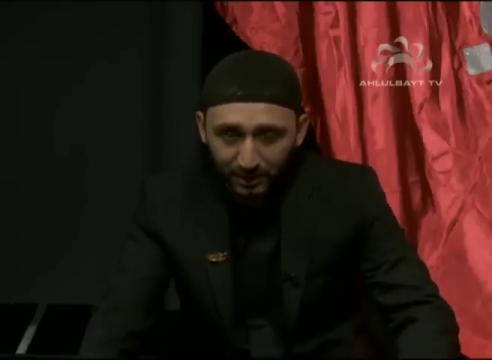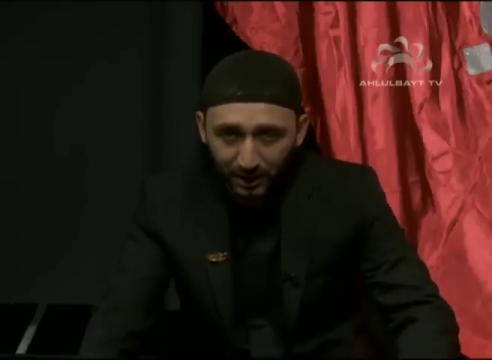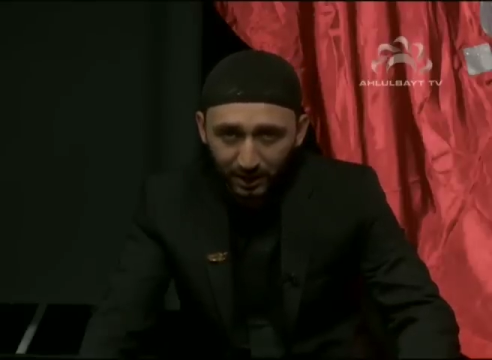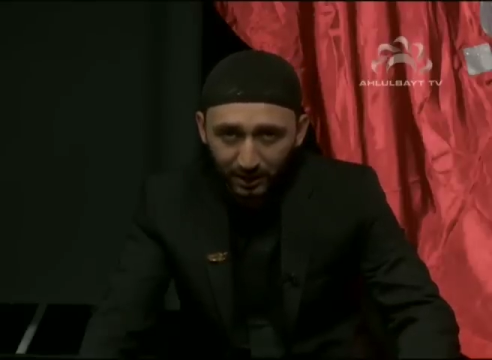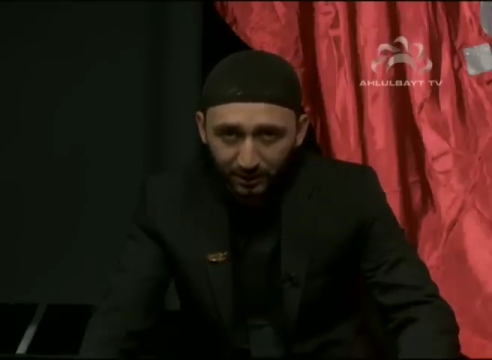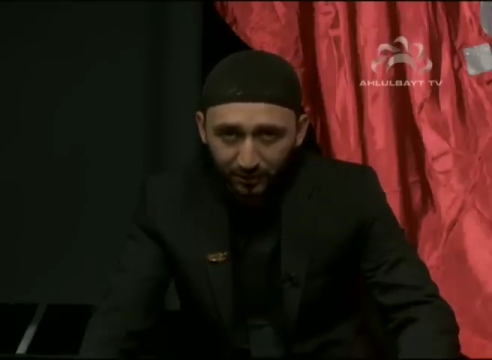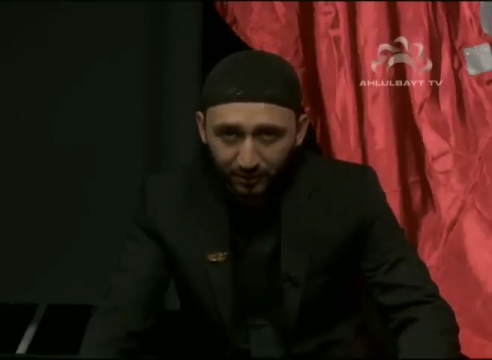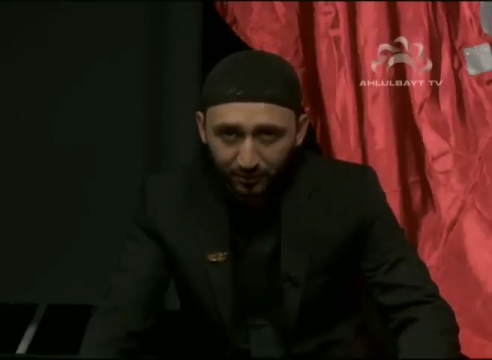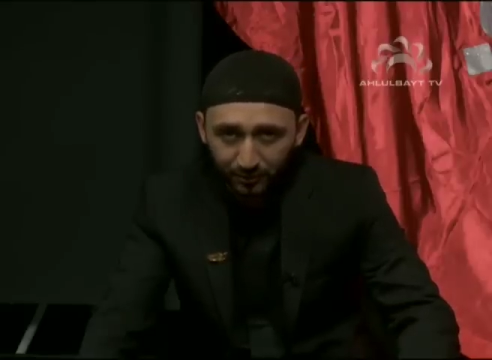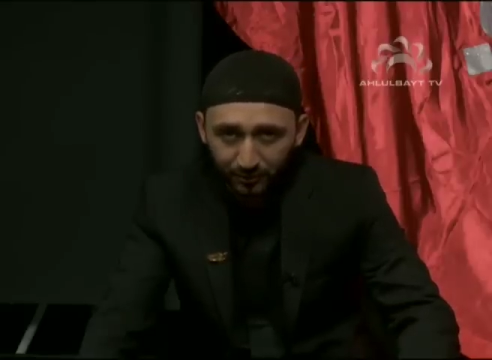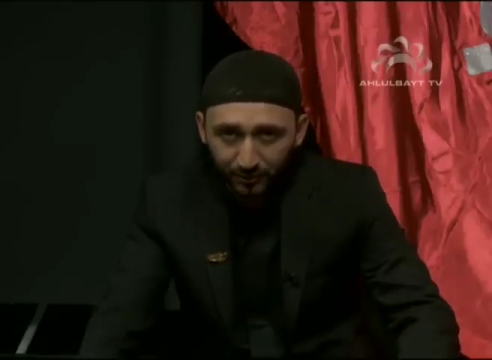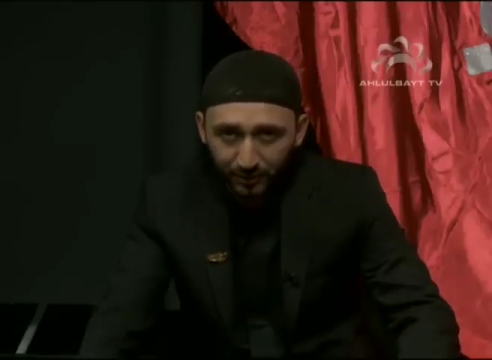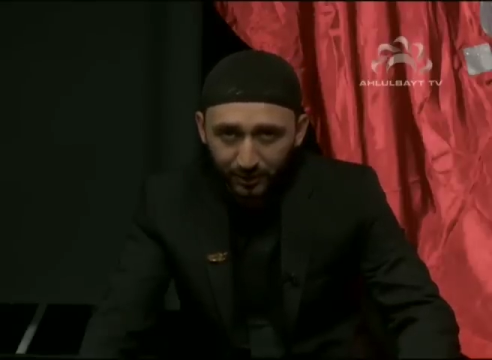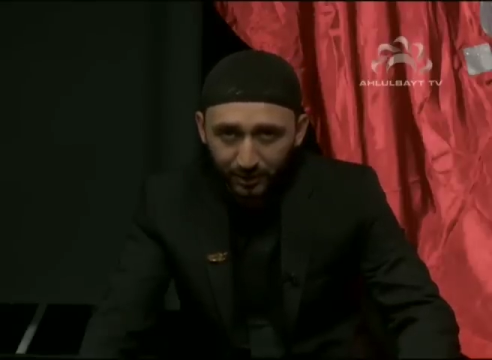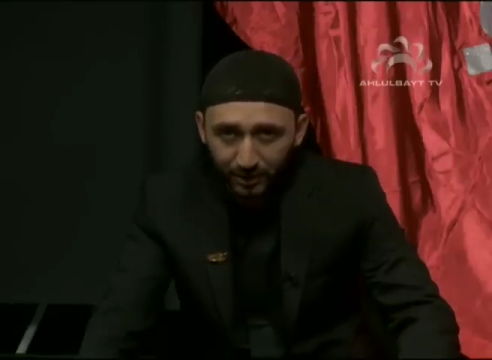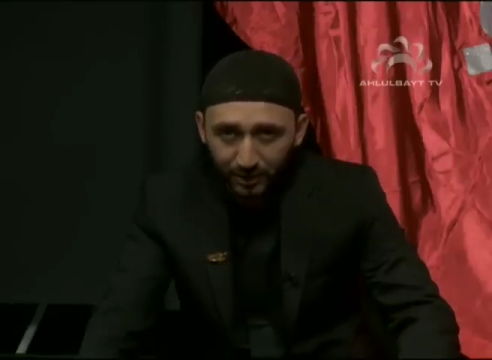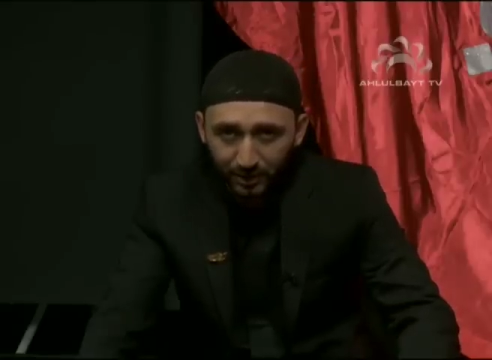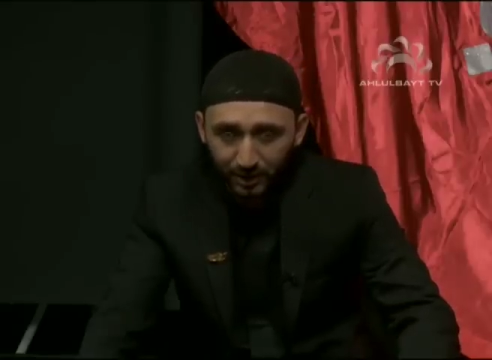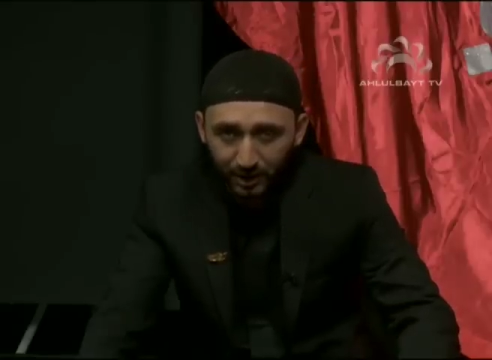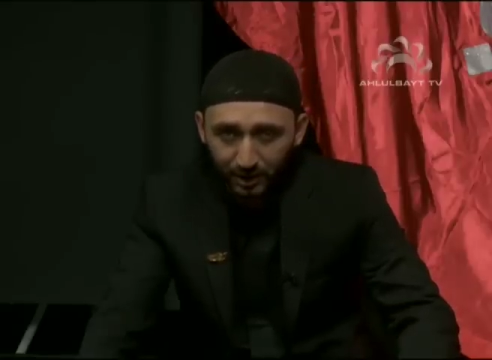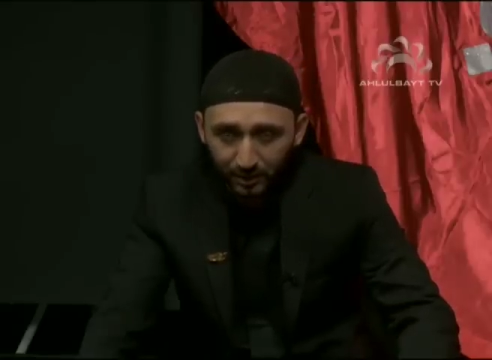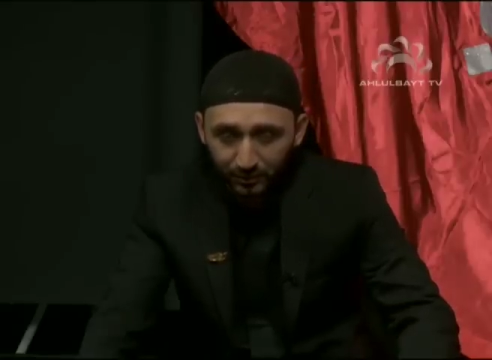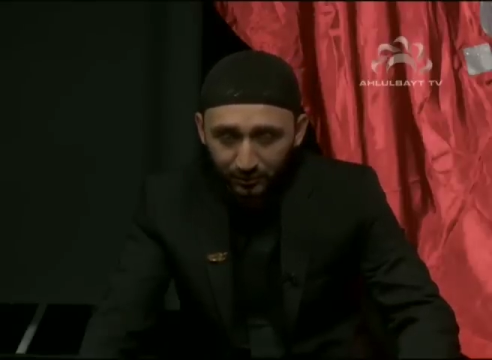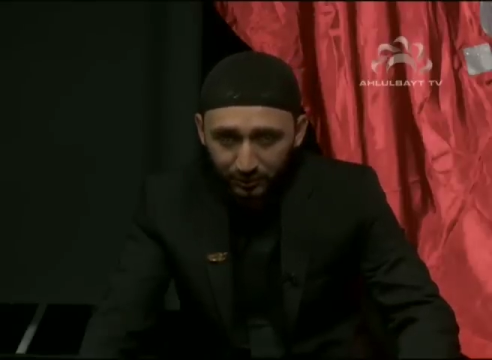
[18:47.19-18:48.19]
Kathom
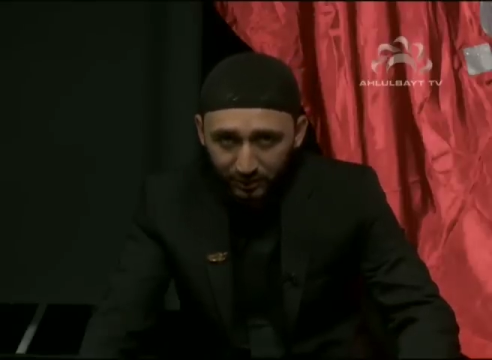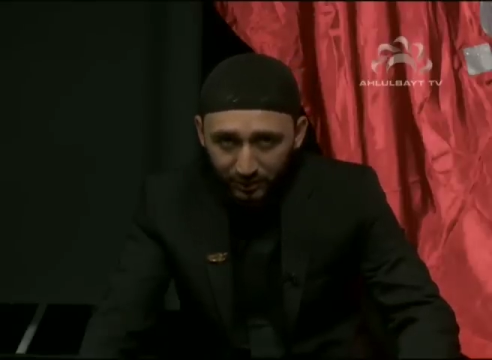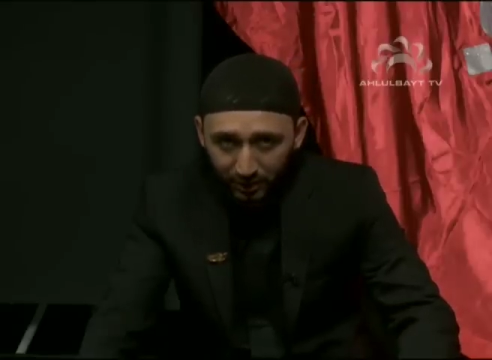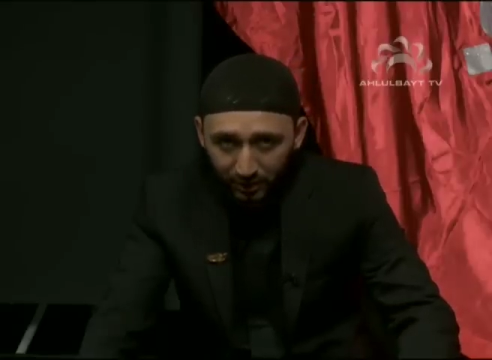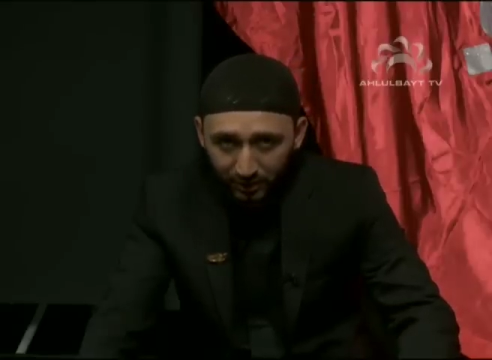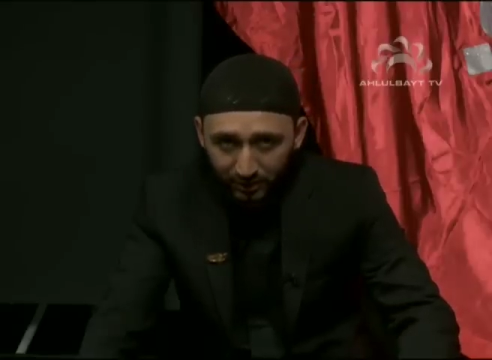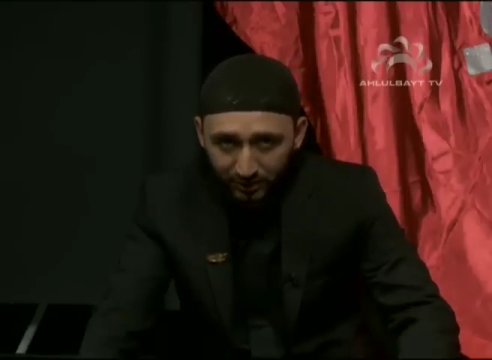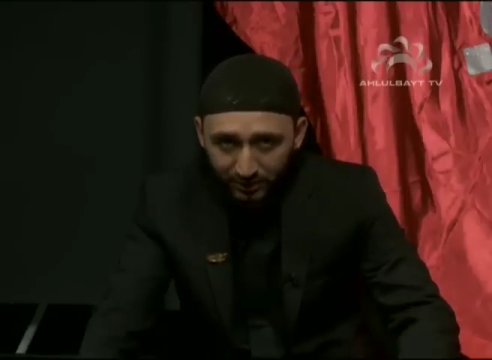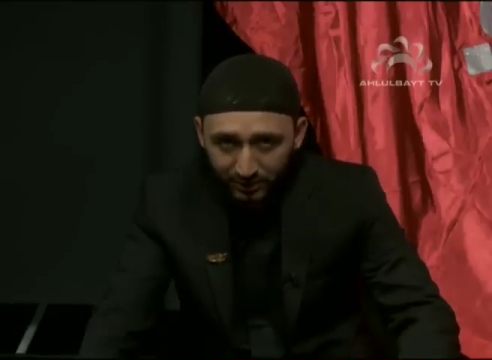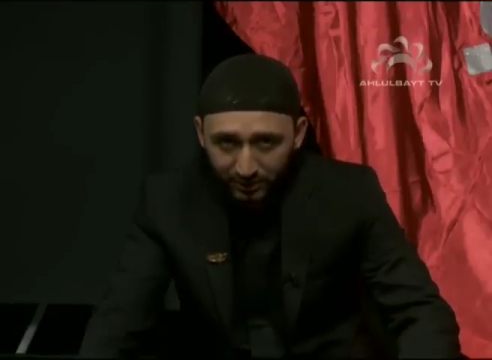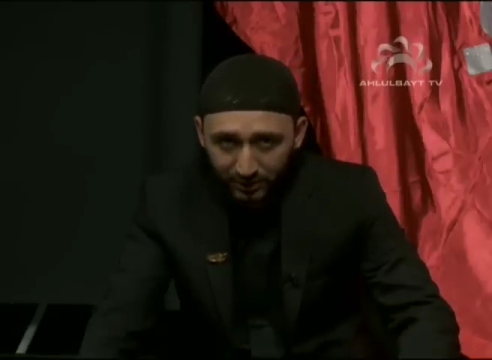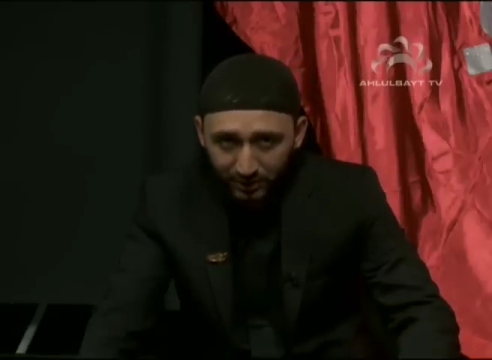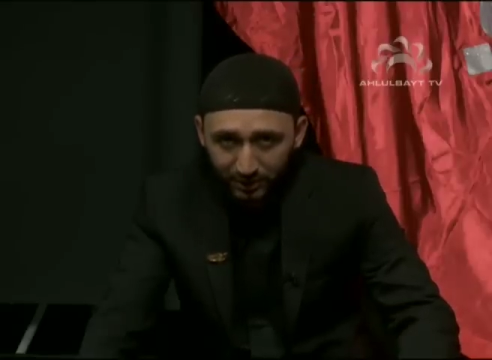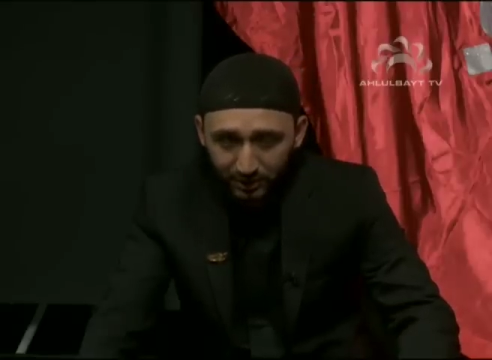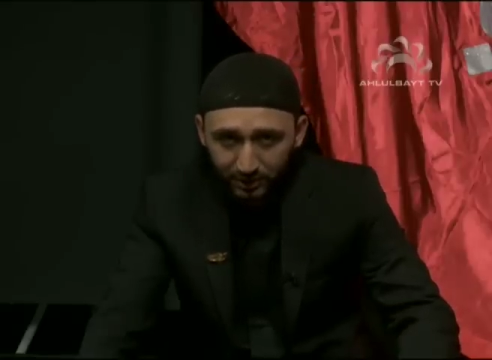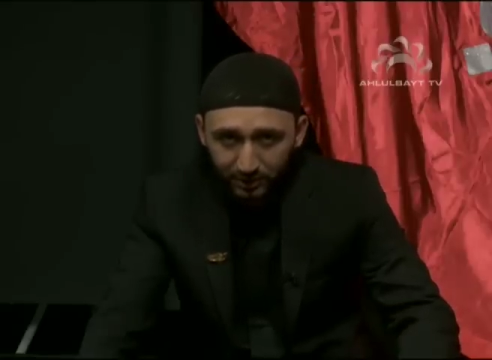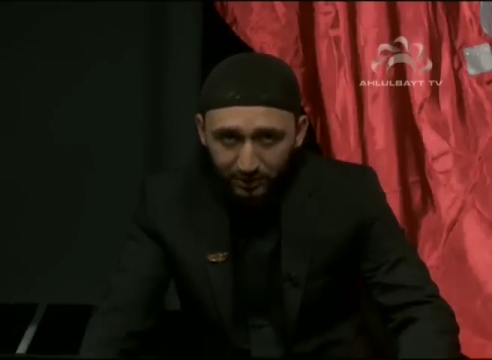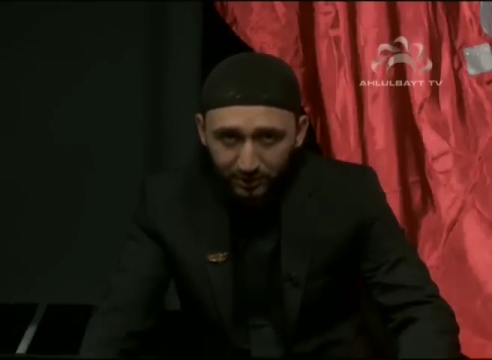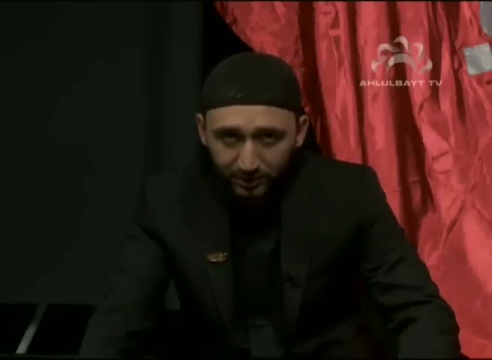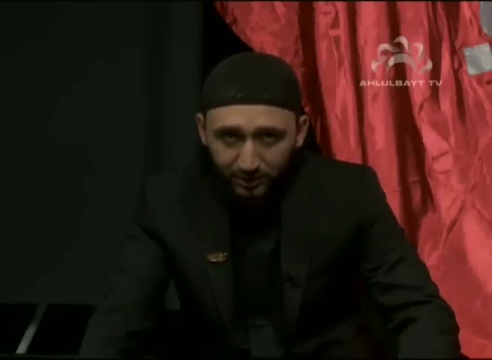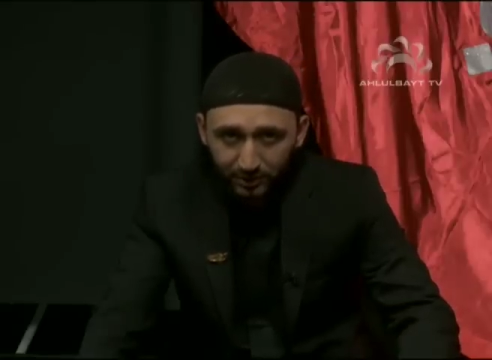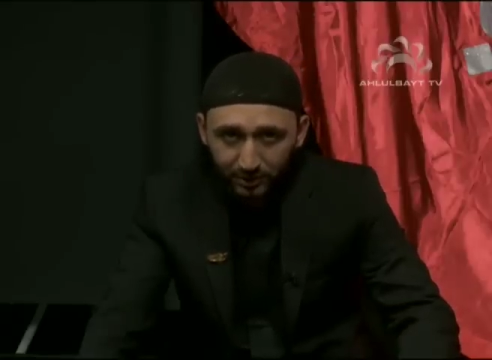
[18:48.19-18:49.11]
al-Modaressi,